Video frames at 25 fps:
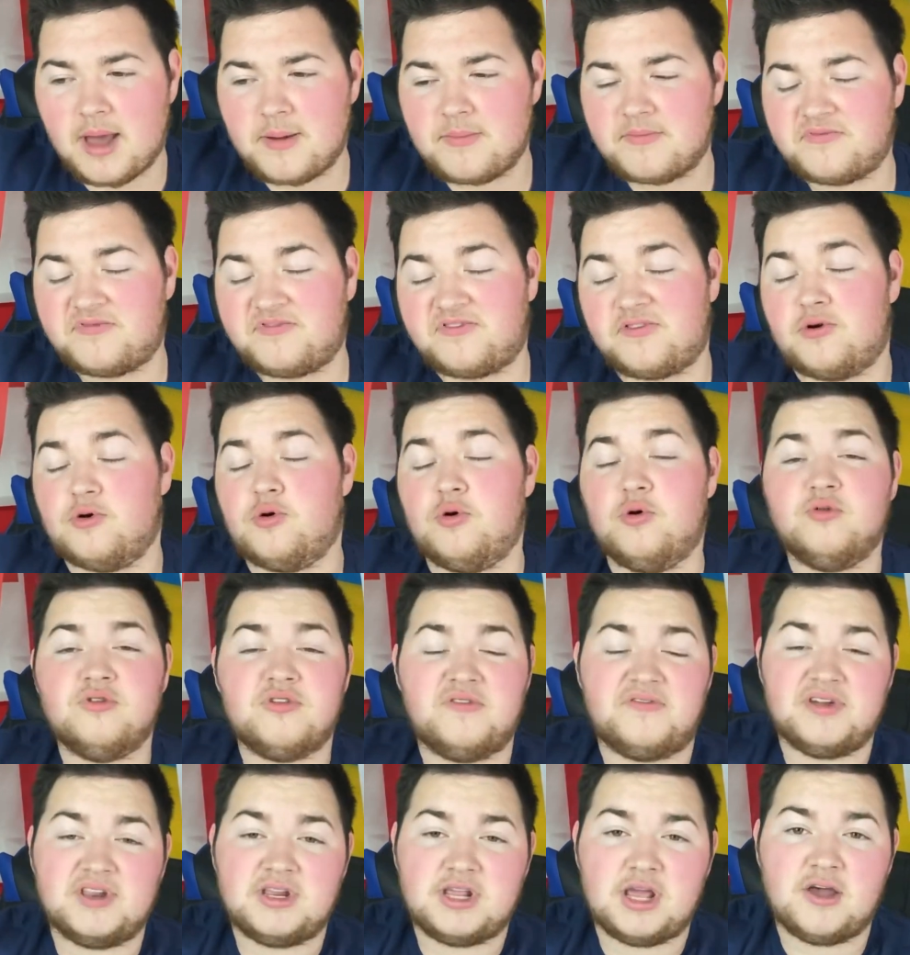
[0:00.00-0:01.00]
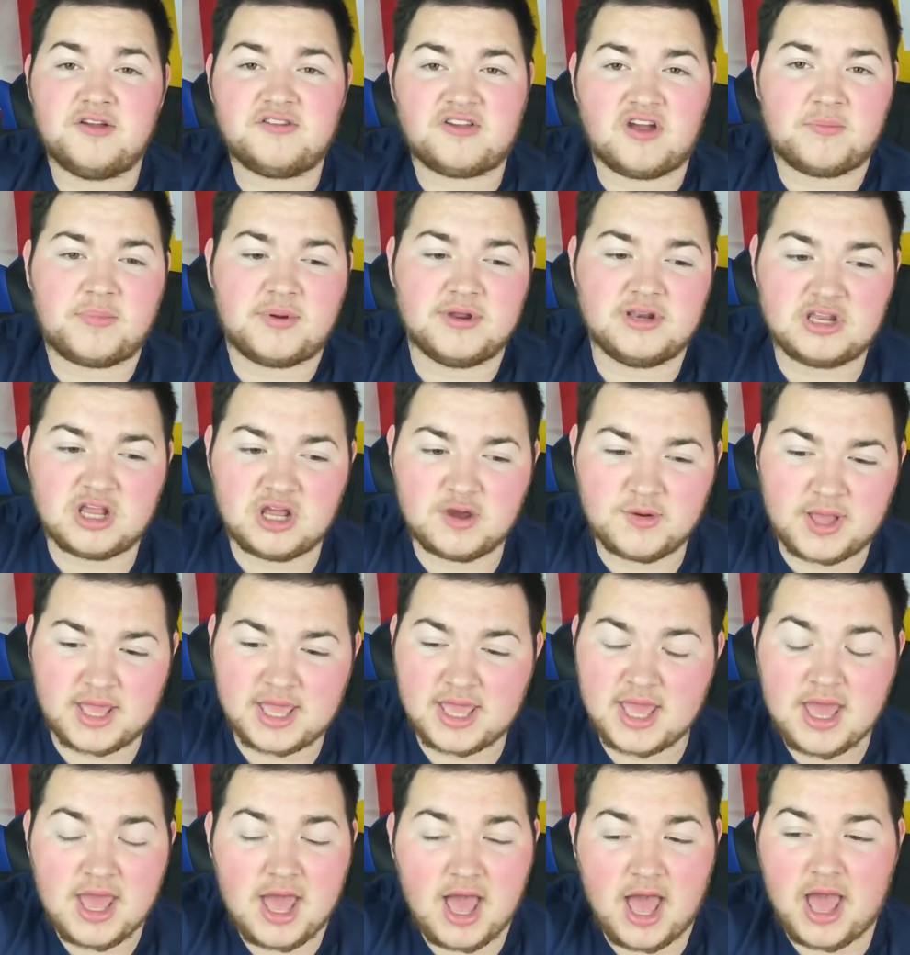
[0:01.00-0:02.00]
For all the videos I've been doing,
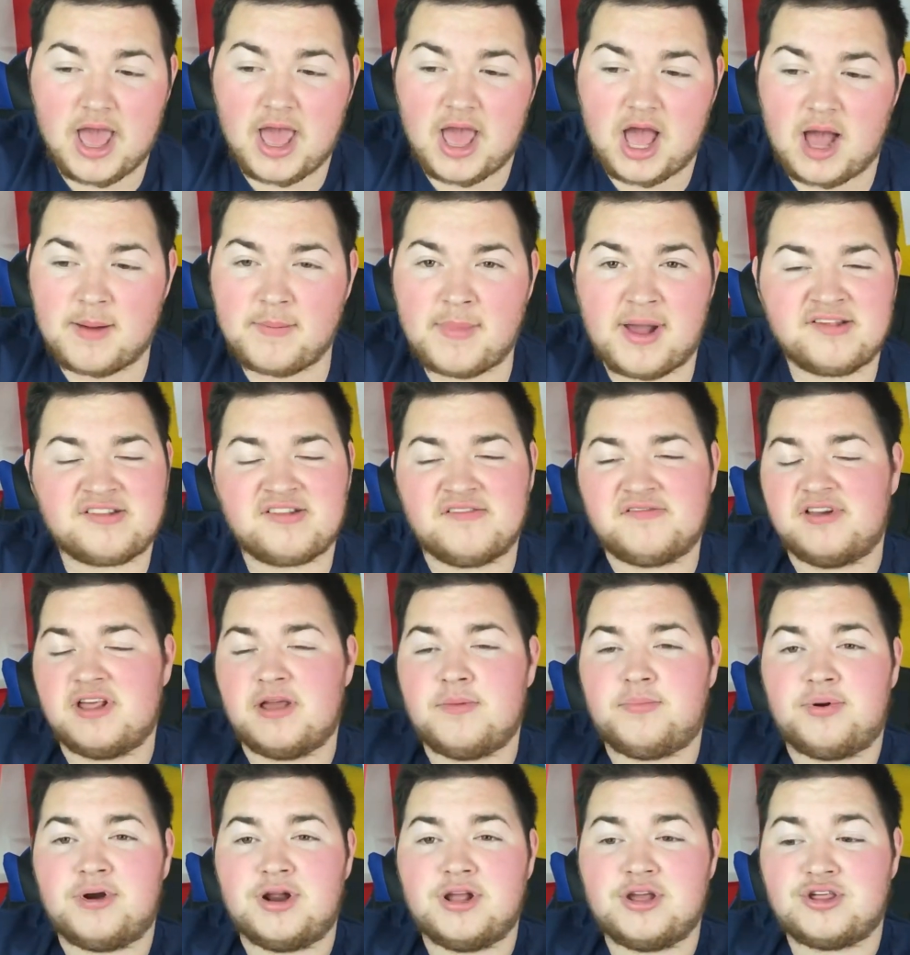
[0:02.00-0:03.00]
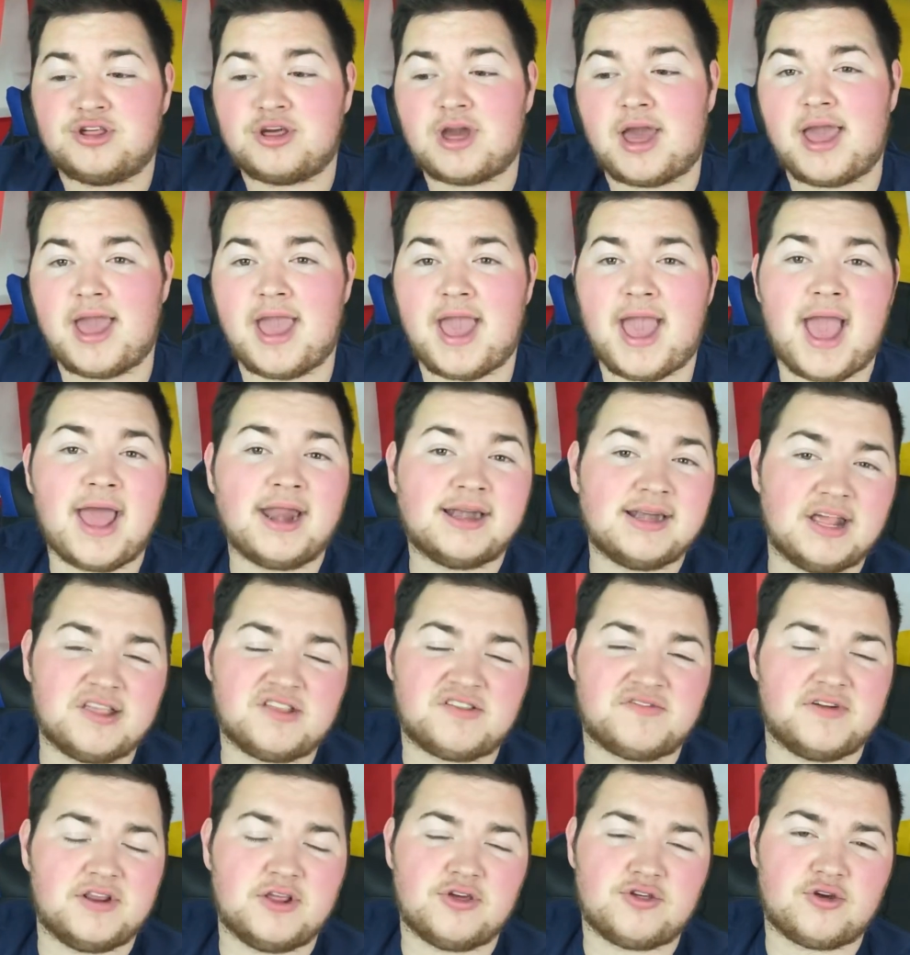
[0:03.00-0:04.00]
I massively appreciate it. And let's
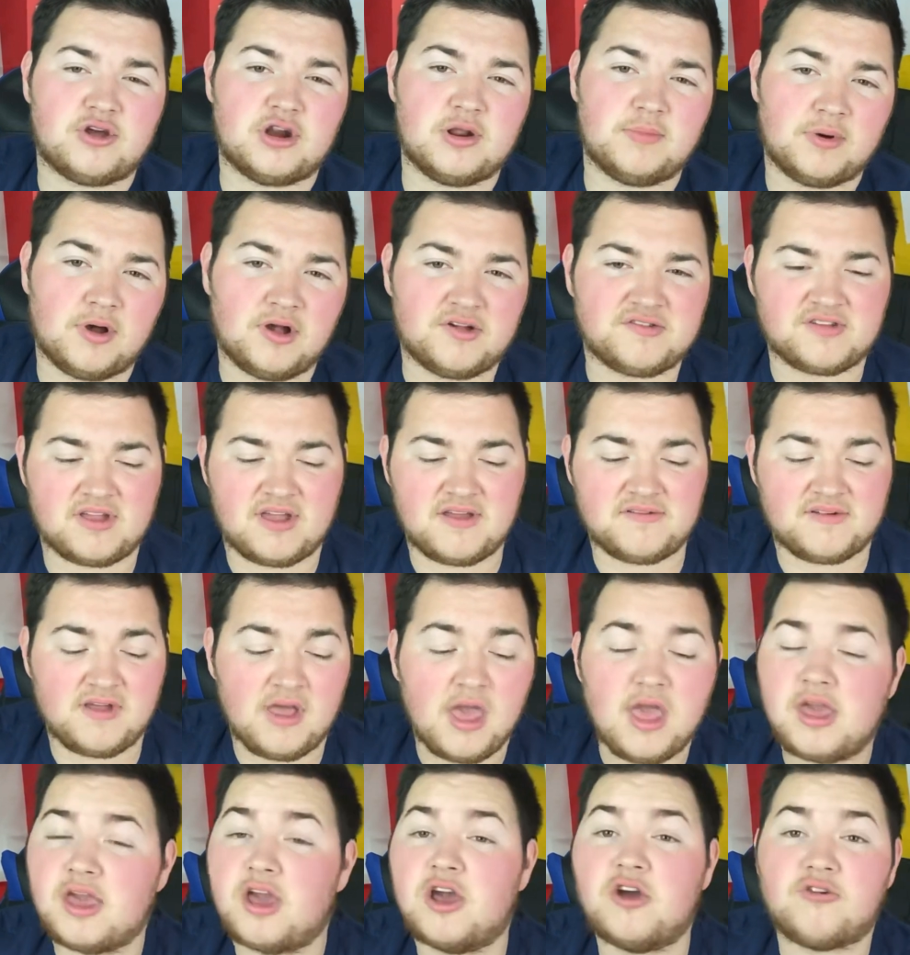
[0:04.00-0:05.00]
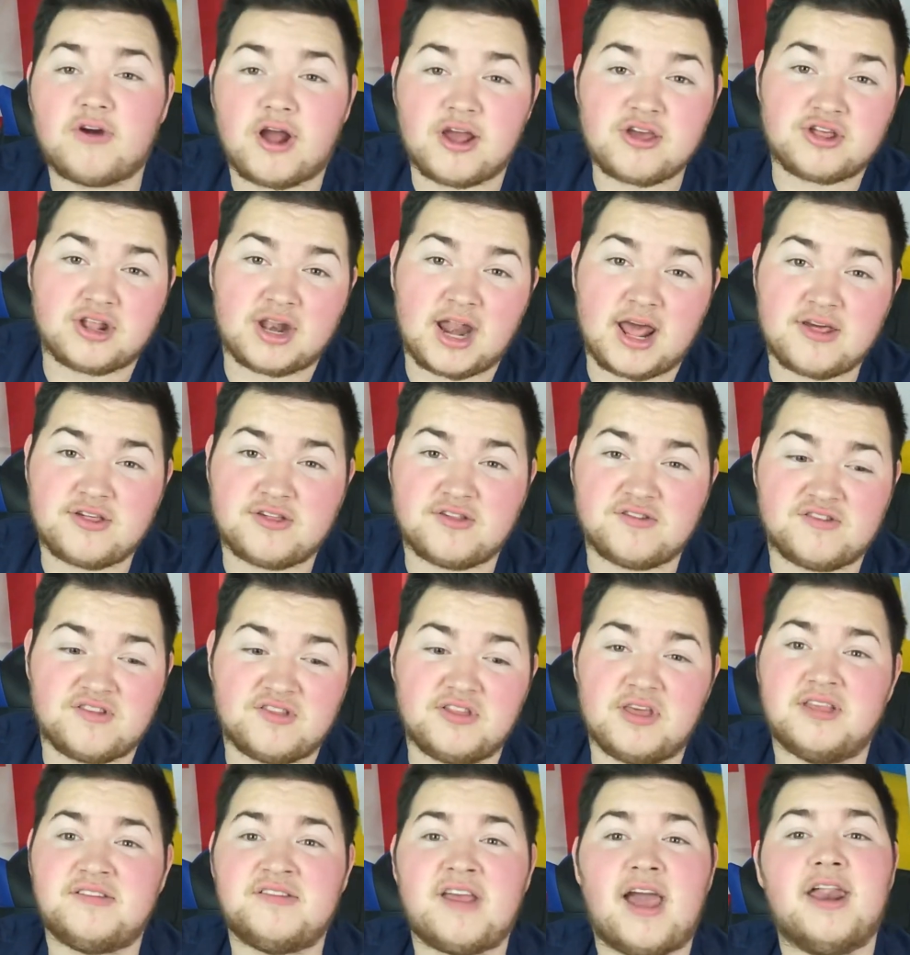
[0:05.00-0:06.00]
finish on a positive. Congratulations to
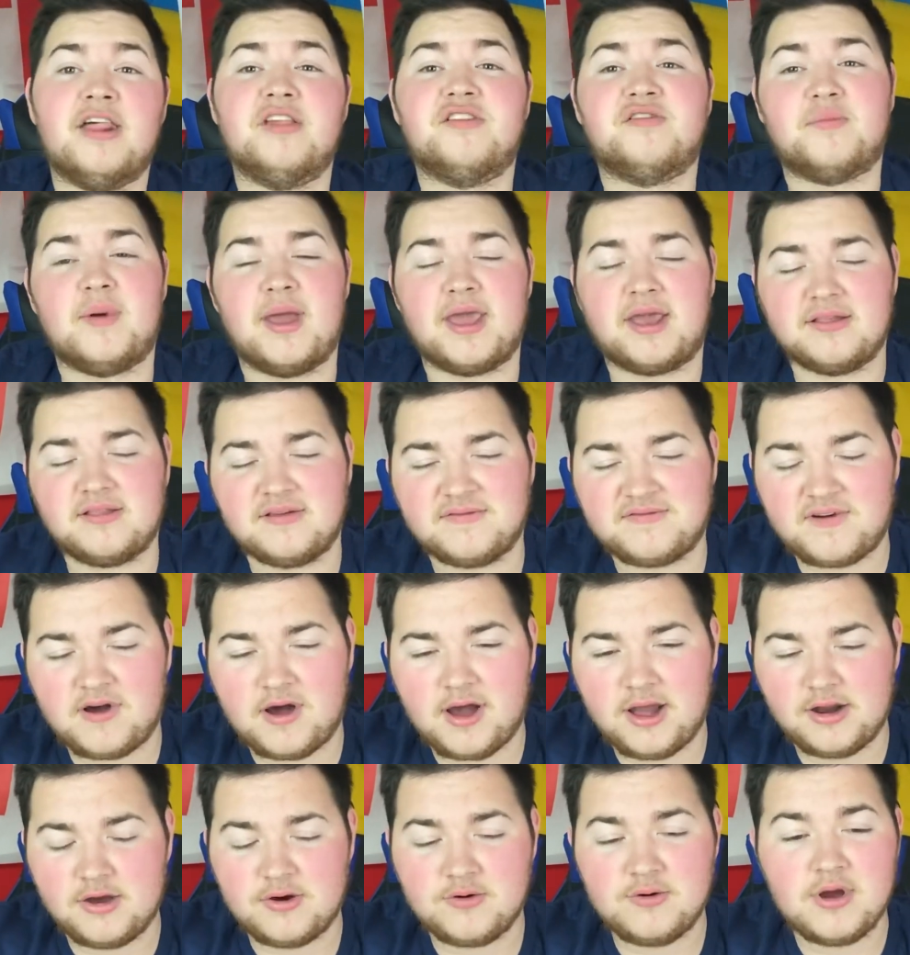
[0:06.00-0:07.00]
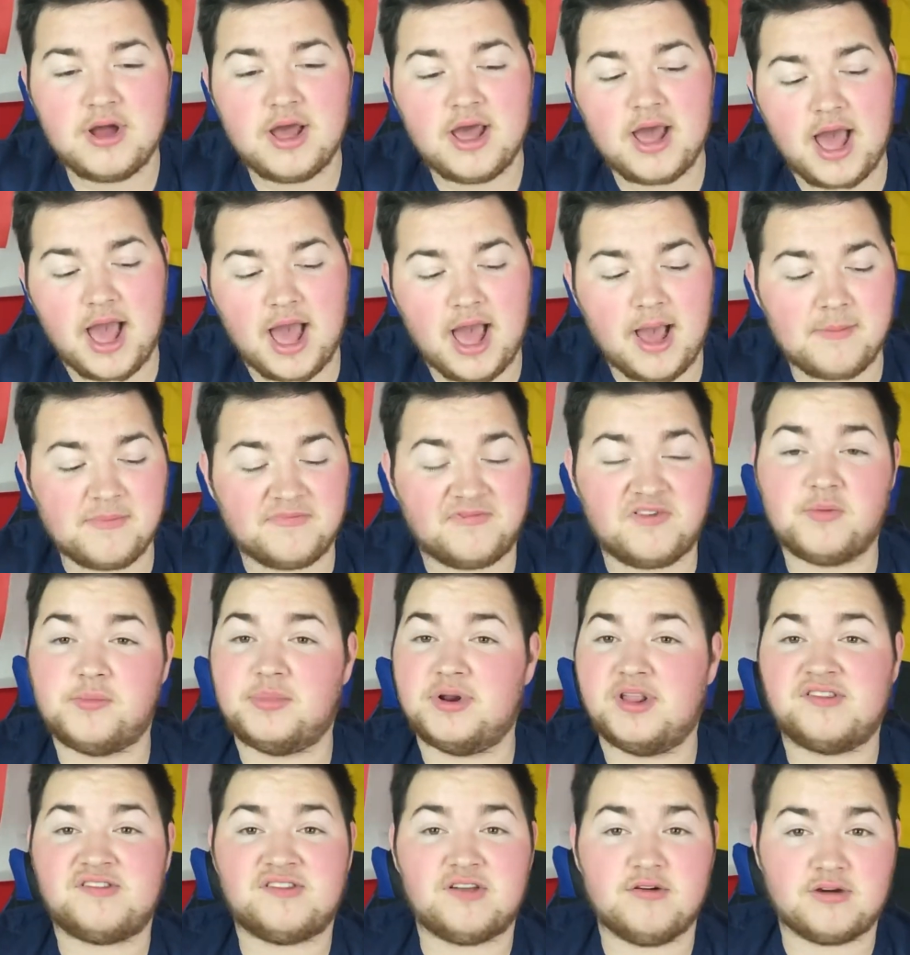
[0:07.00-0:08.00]
the Italians making the final. Football
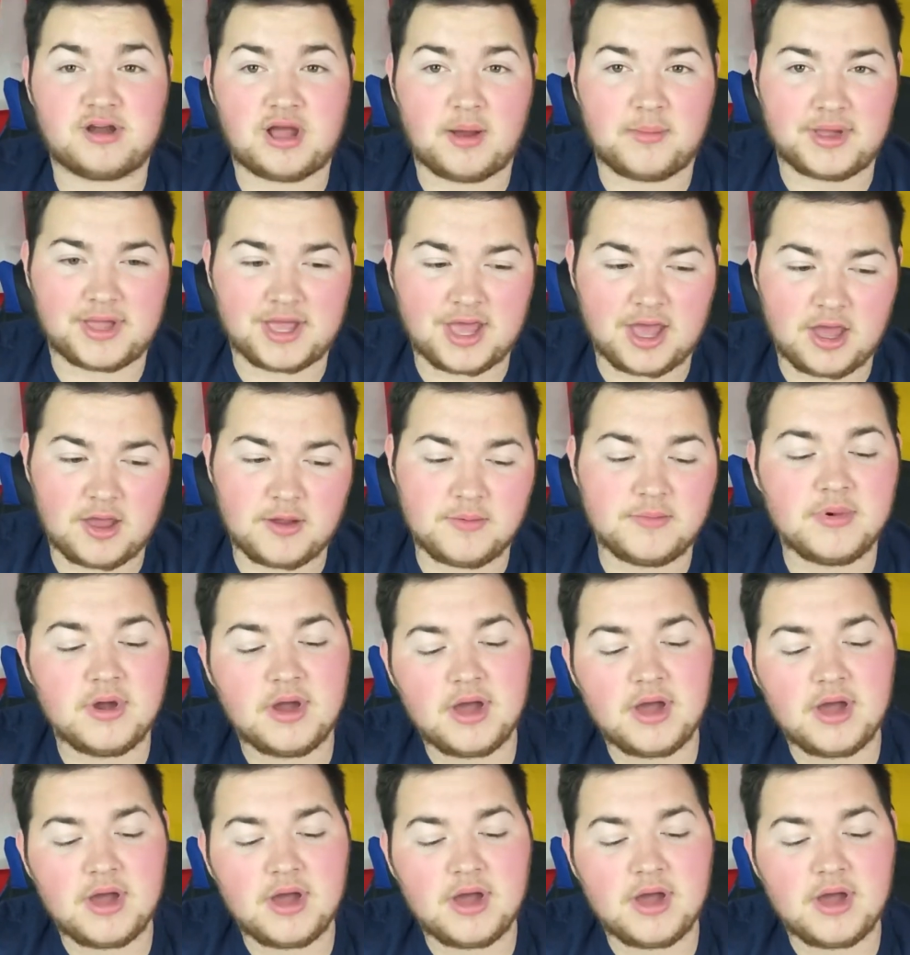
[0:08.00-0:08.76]
is still coming home.